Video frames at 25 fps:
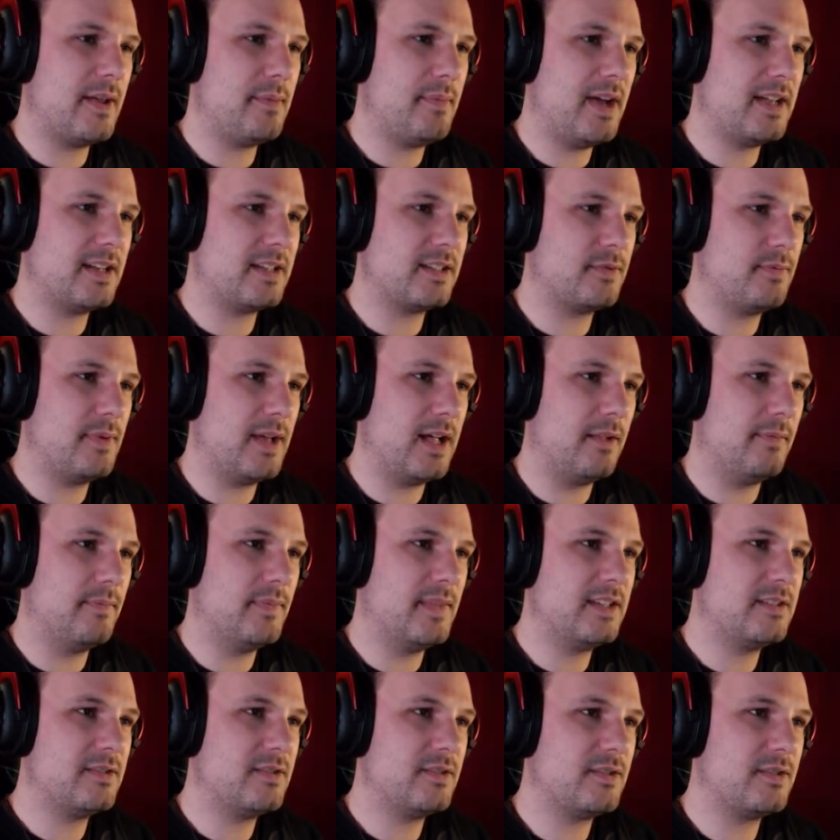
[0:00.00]
I might as well.
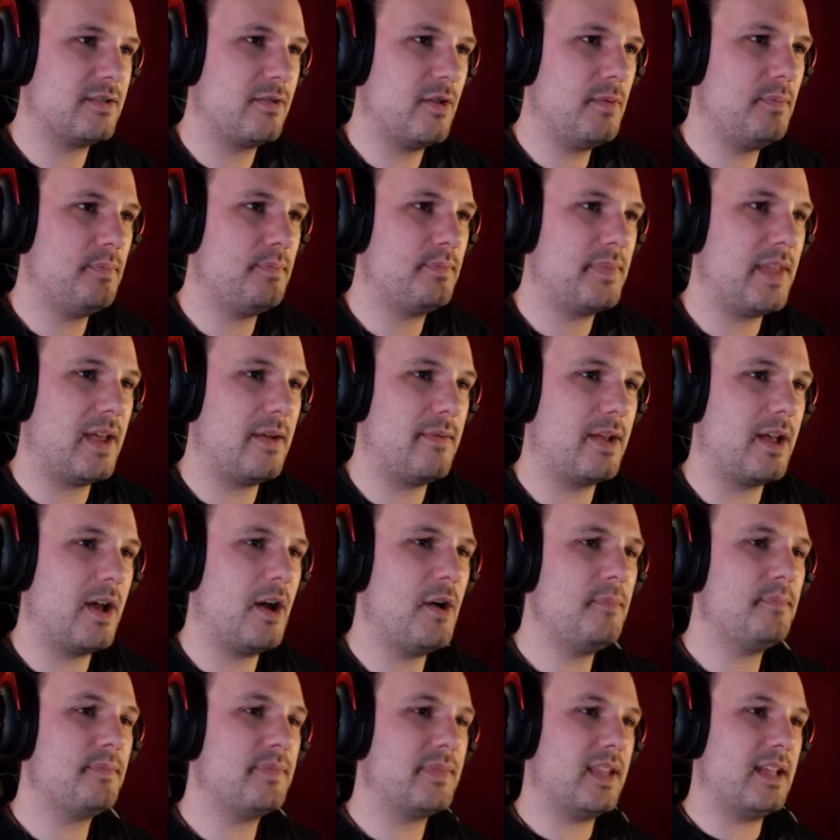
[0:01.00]
Let's just, oh, there we
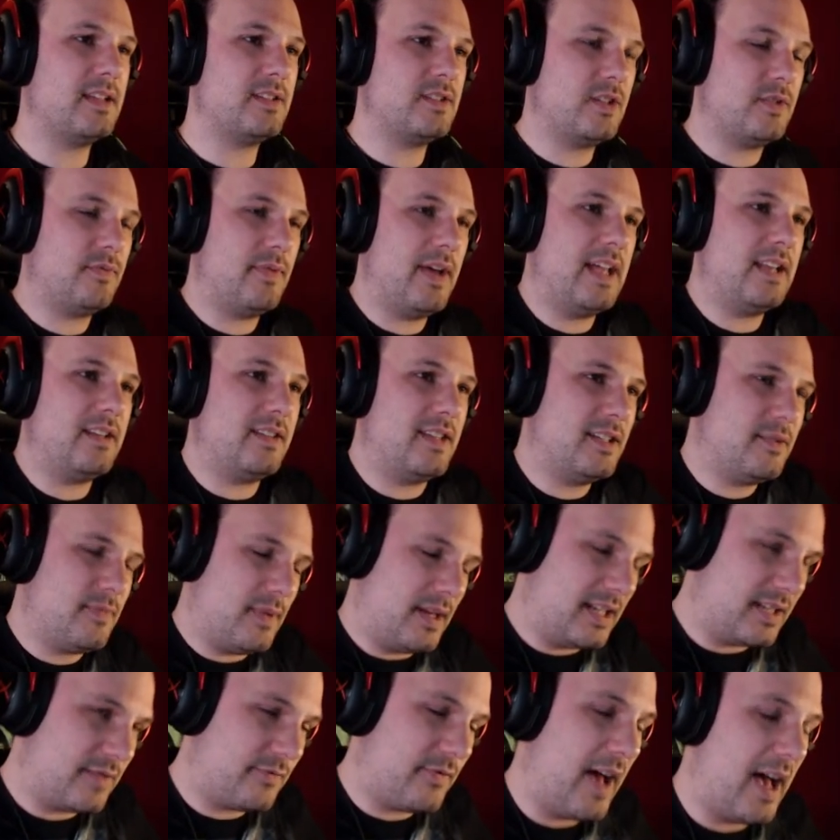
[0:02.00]
go. Let's just wait. This
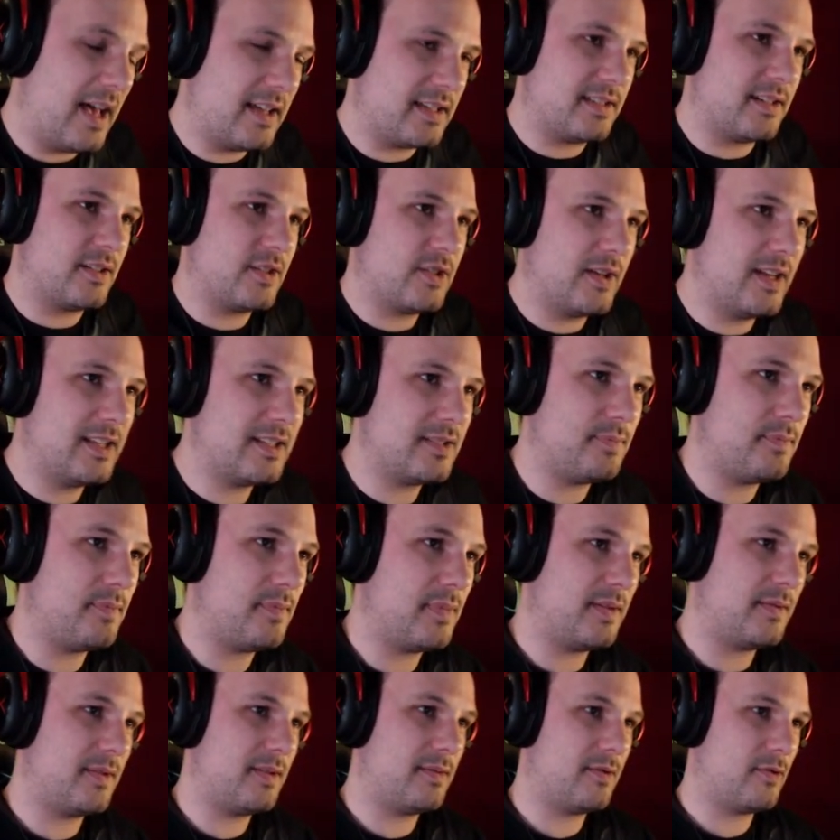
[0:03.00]
one is faster, so let's
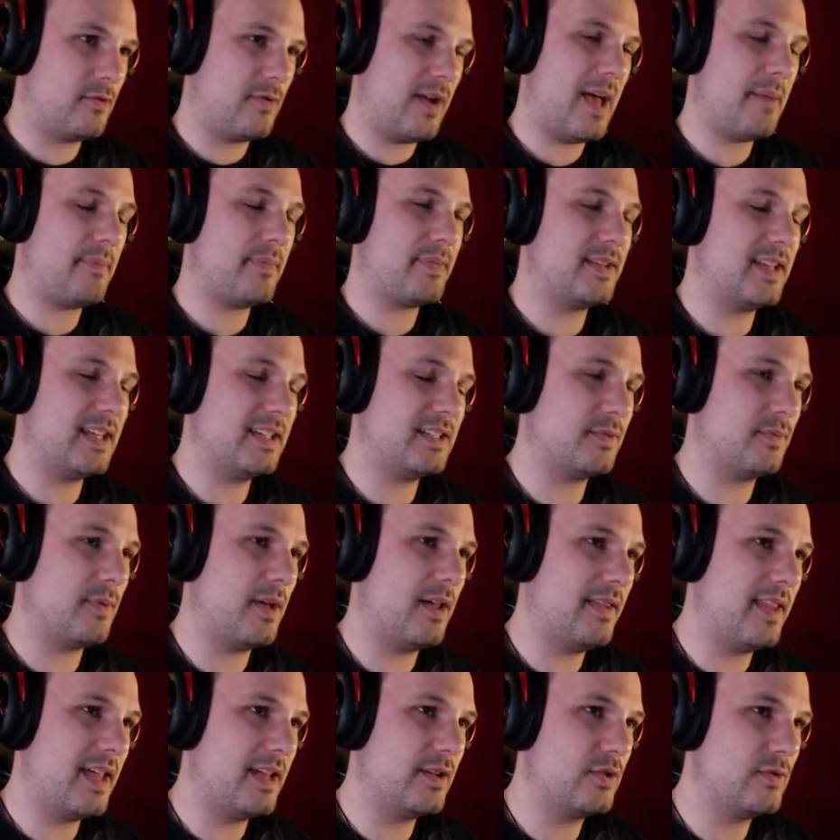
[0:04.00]
grab this
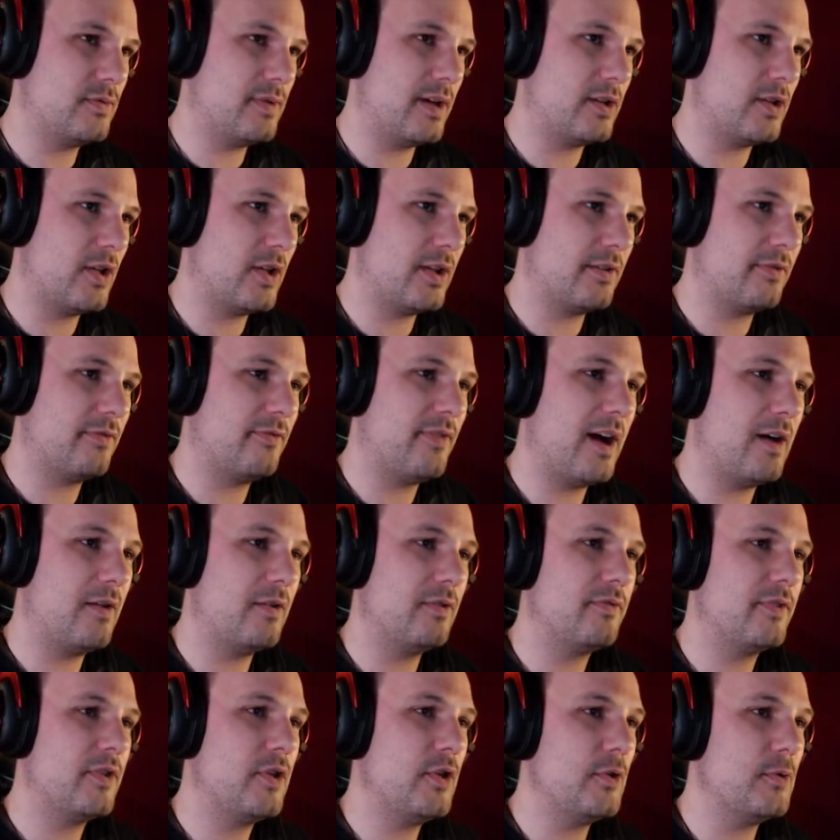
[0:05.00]
one and do another
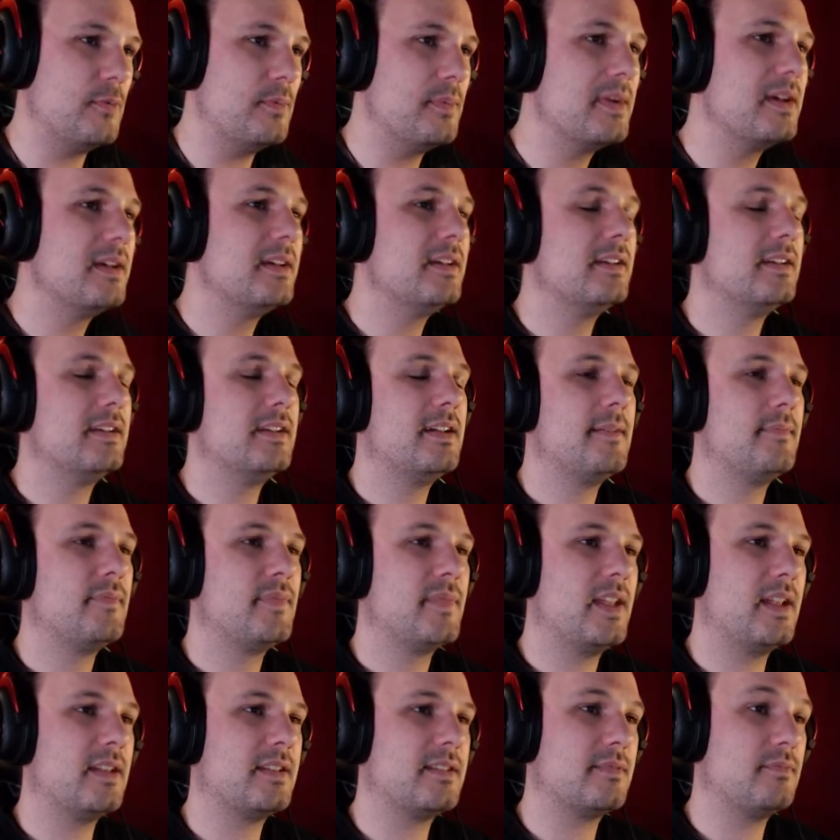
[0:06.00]
foul fume.
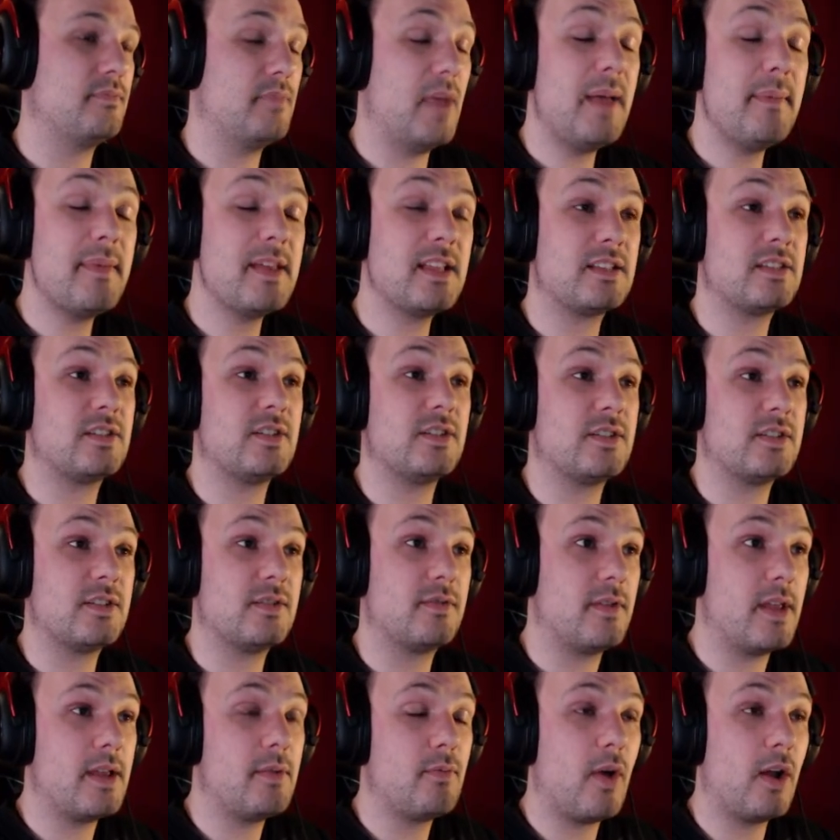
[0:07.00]
Maybe it's
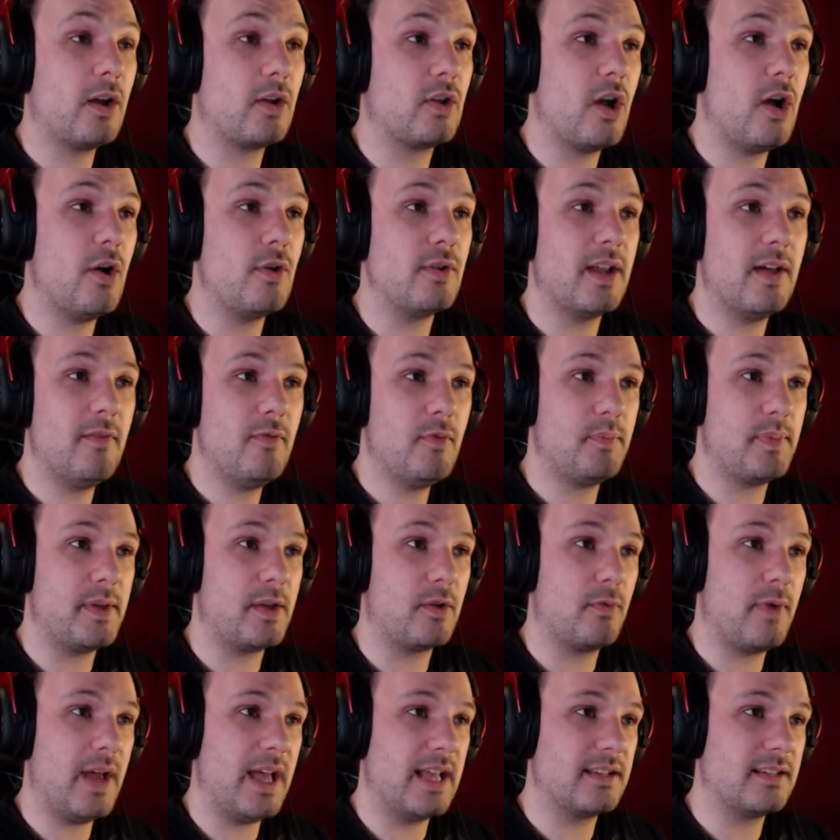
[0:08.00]
just in one go. That would be
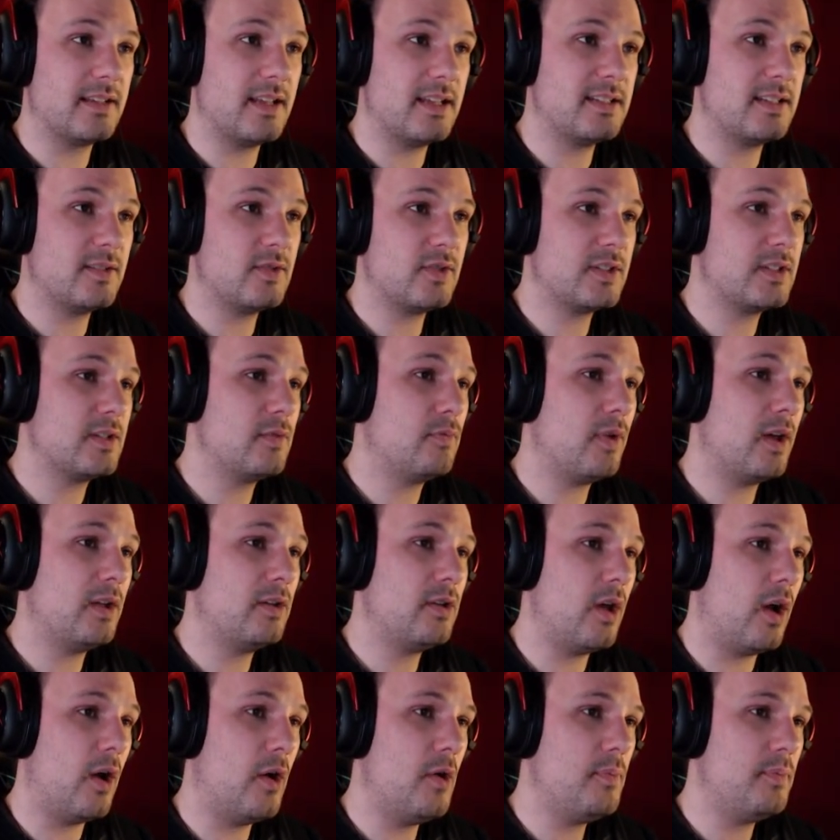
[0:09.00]
great. Is it just in
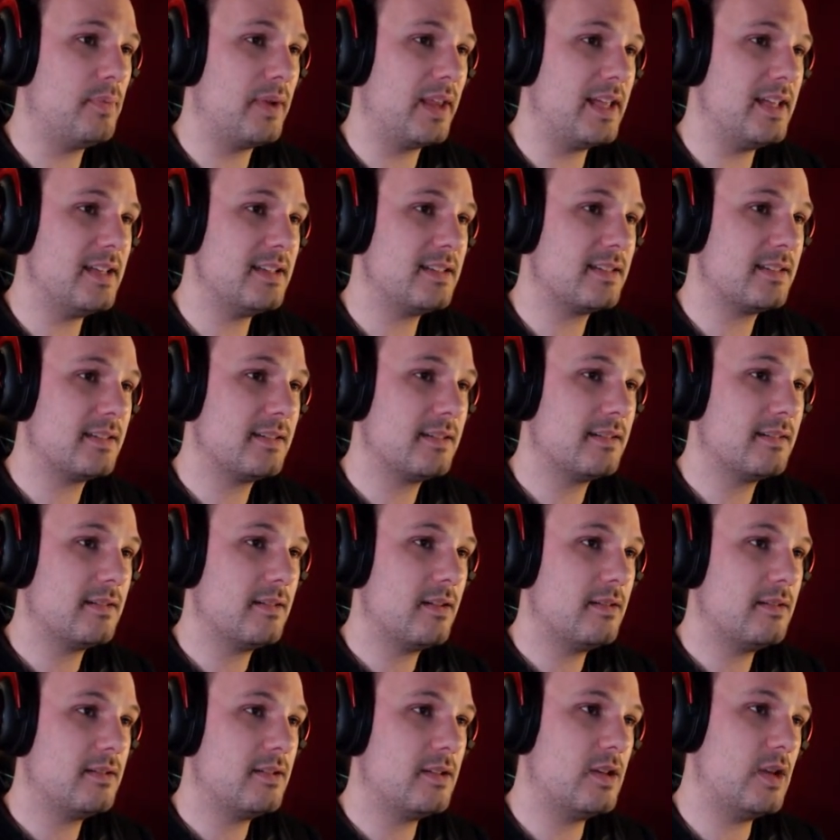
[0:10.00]
one go, please?
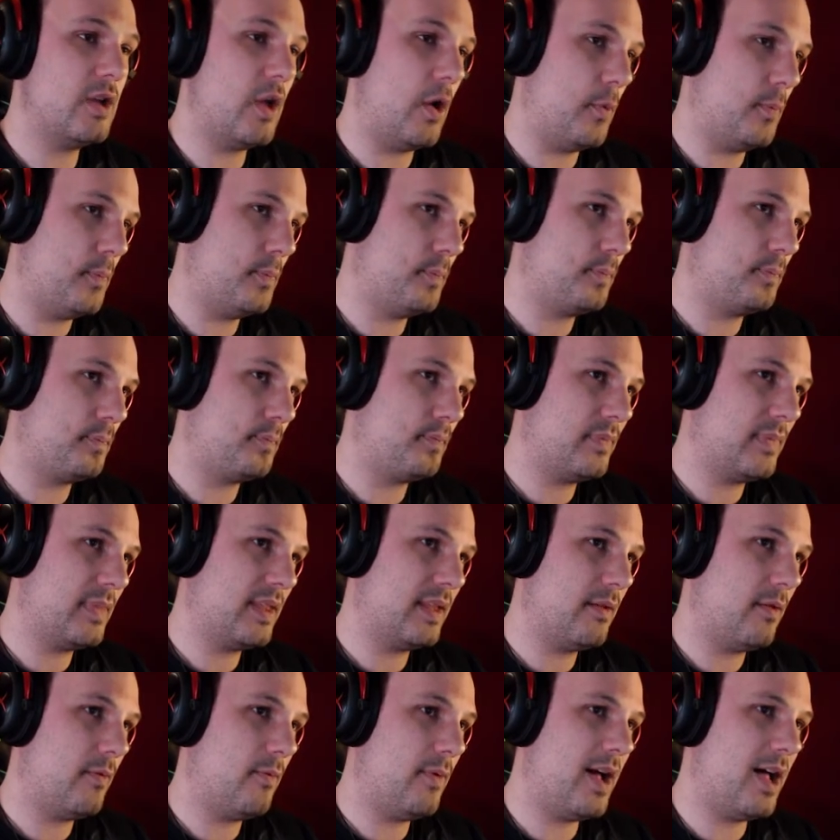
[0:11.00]
No.
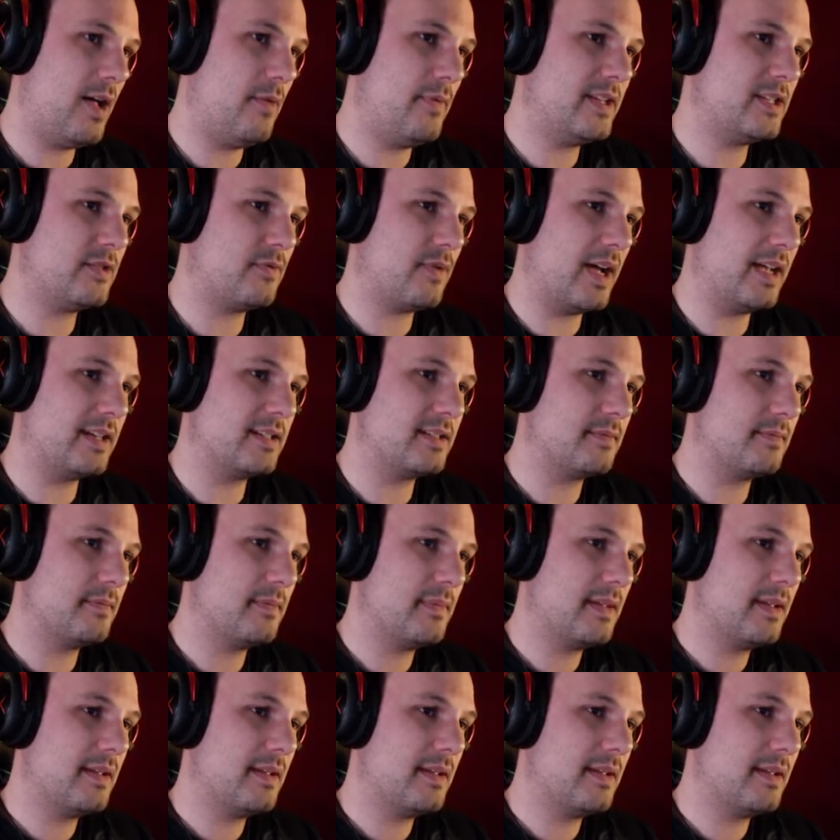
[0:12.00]
Well, we tried.